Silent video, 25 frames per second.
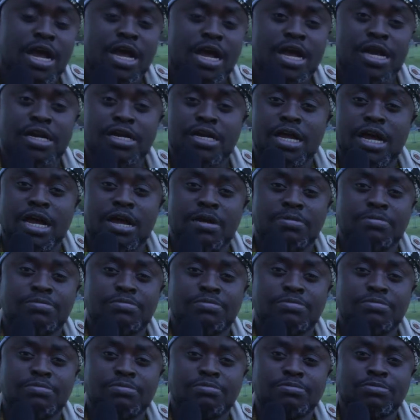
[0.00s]
and
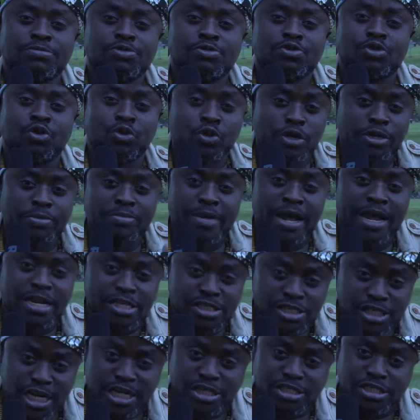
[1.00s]
doing main
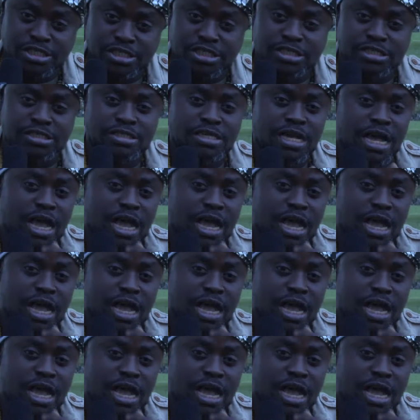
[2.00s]
stages.